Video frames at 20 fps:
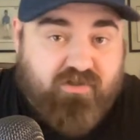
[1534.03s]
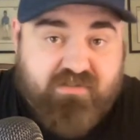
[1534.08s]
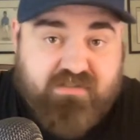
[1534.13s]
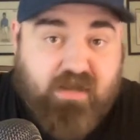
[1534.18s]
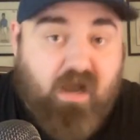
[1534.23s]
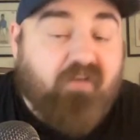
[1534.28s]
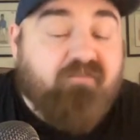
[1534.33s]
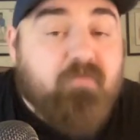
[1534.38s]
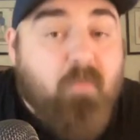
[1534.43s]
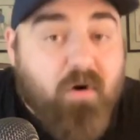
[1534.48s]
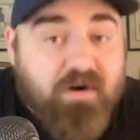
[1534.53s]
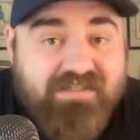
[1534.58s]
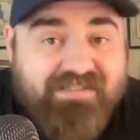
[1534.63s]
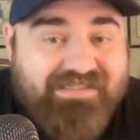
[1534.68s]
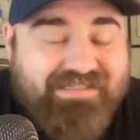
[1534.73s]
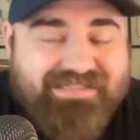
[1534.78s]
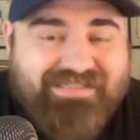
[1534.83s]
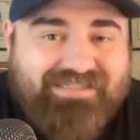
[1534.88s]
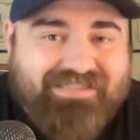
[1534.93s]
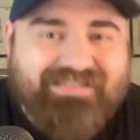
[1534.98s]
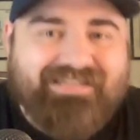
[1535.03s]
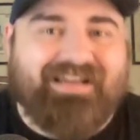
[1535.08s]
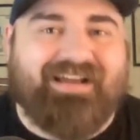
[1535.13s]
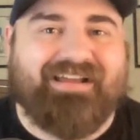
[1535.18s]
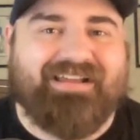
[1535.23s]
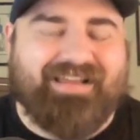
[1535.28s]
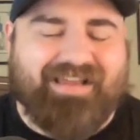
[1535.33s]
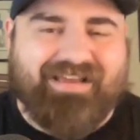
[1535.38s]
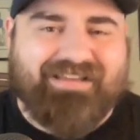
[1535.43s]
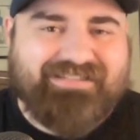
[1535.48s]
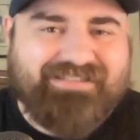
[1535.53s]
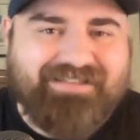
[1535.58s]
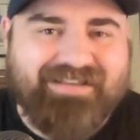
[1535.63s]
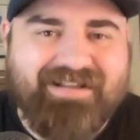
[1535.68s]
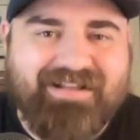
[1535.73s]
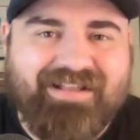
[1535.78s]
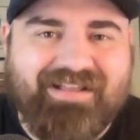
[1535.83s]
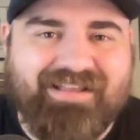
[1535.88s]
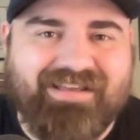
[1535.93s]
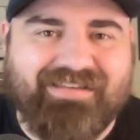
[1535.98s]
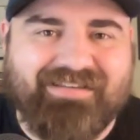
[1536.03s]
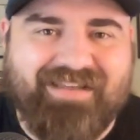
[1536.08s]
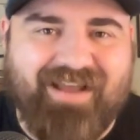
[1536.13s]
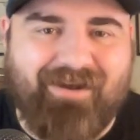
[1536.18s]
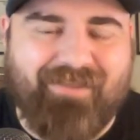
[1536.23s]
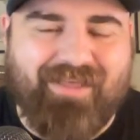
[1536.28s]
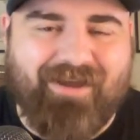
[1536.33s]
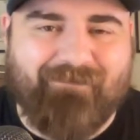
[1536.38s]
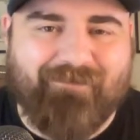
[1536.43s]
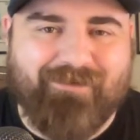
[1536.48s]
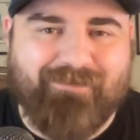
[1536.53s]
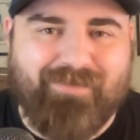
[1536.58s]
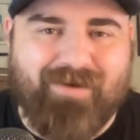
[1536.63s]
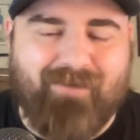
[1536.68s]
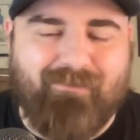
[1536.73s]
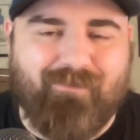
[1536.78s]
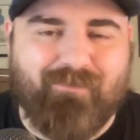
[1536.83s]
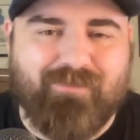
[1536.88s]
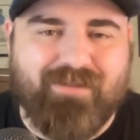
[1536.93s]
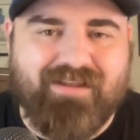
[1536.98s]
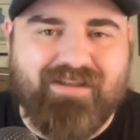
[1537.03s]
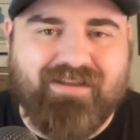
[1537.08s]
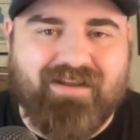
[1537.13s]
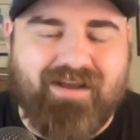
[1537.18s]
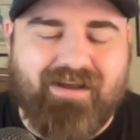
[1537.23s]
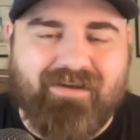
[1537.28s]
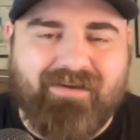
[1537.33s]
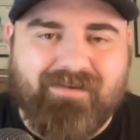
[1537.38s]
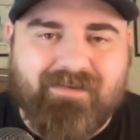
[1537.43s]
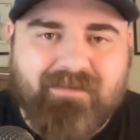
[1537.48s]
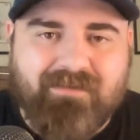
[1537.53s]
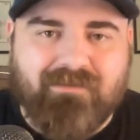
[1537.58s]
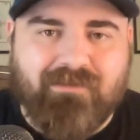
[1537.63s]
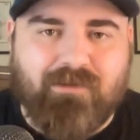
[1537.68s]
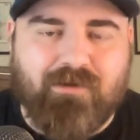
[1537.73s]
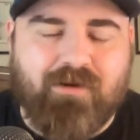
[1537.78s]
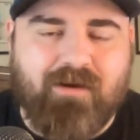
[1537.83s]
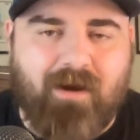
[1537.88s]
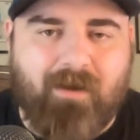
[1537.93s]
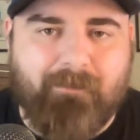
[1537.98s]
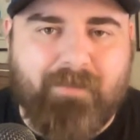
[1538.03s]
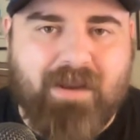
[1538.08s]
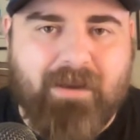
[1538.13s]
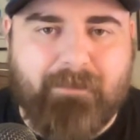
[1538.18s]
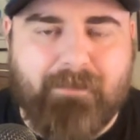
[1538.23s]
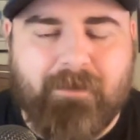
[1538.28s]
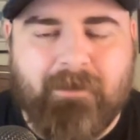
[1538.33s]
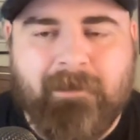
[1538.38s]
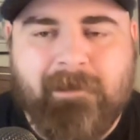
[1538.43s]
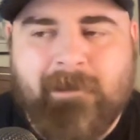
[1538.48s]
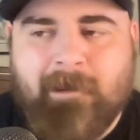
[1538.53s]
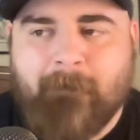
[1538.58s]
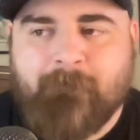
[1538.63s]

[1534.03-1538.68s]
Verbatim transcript: sophomore season, I guess, is how that would probably uh, look on paper.